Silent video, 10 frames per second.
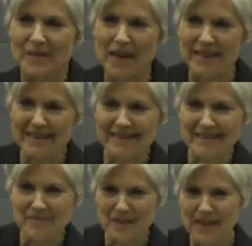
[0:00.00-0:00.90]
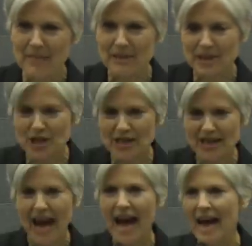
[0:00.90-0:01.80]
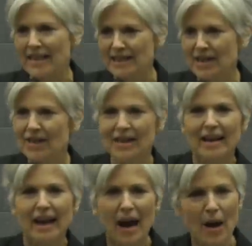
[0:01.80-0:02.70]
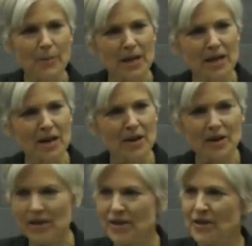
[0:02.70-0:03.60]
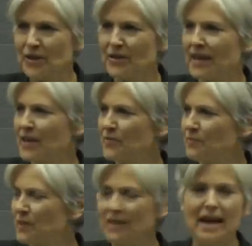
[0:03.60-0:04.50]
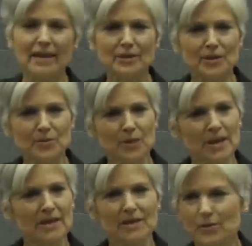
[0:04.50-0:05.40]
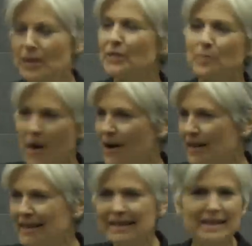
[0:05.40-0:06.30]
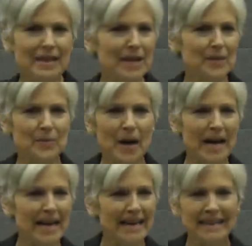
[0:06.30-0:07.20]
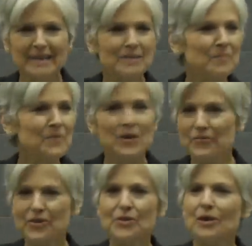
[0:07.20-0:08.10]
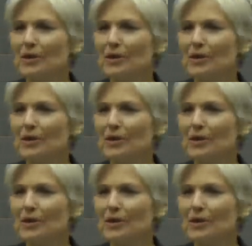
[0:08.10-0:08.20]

And let me just ask, how many are here that have connected with the Green Party in any way? A few,